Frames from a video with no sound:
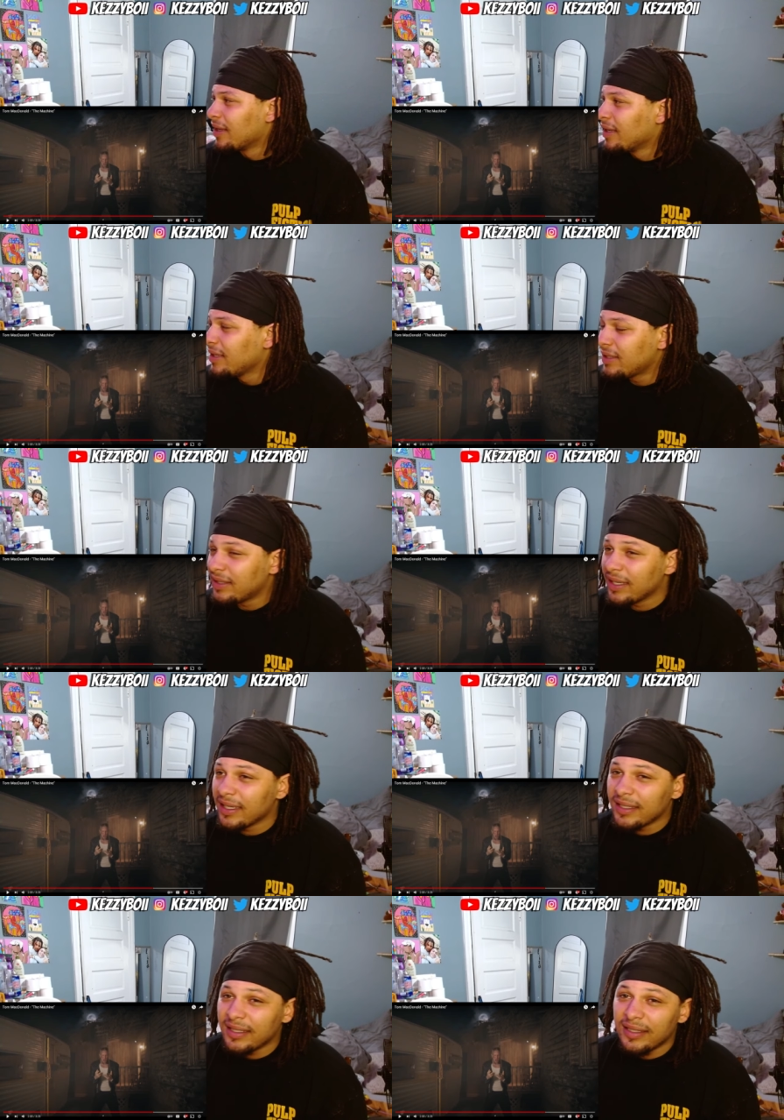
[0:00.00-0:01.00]
you
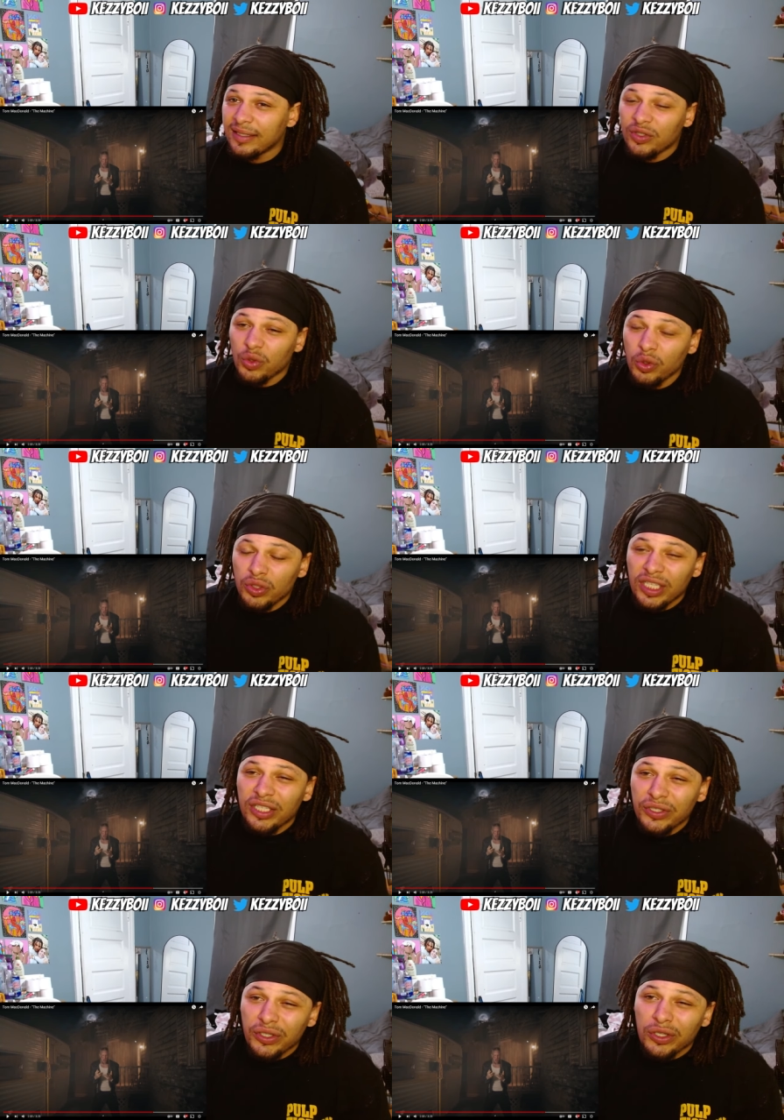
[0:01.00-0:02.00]
said school
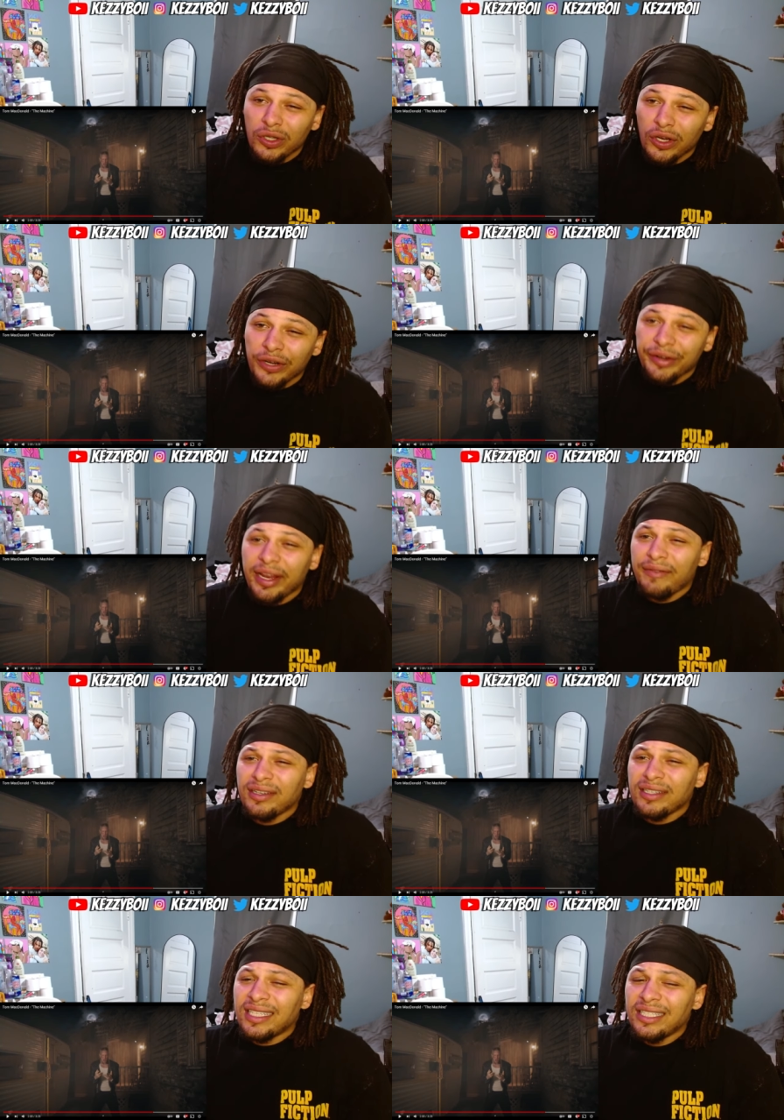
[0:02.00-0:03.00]
teaches you to learn and never
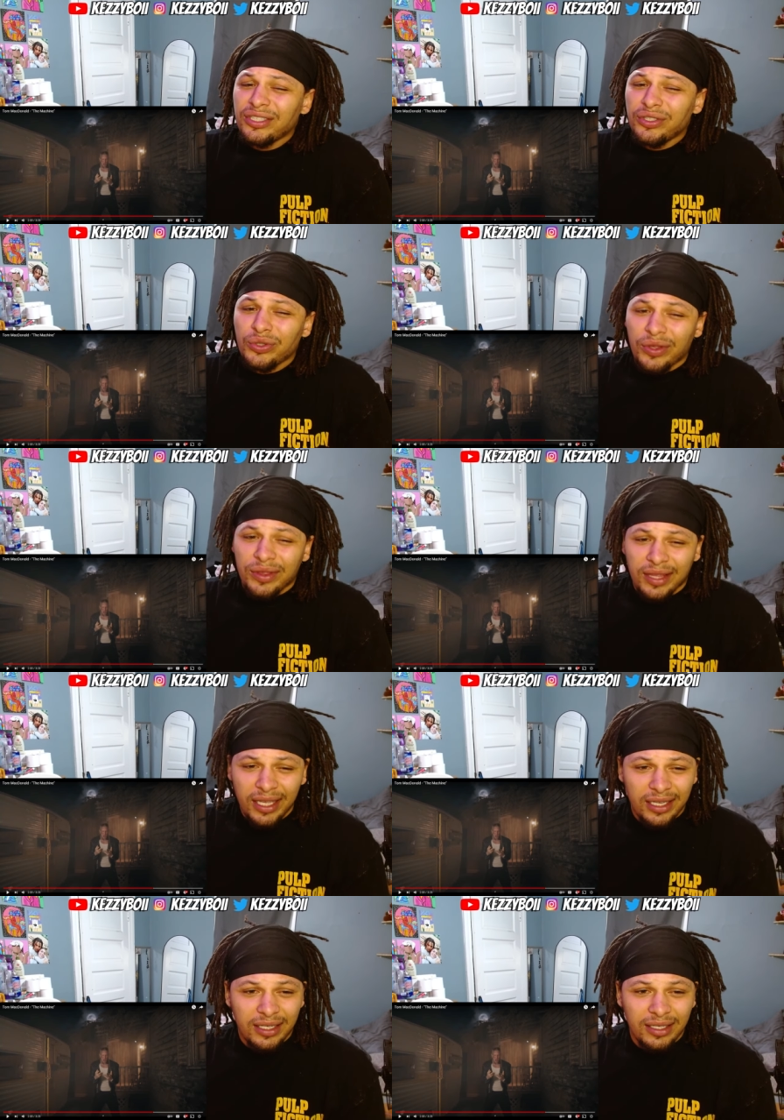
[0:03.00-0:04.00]
teaches you to think.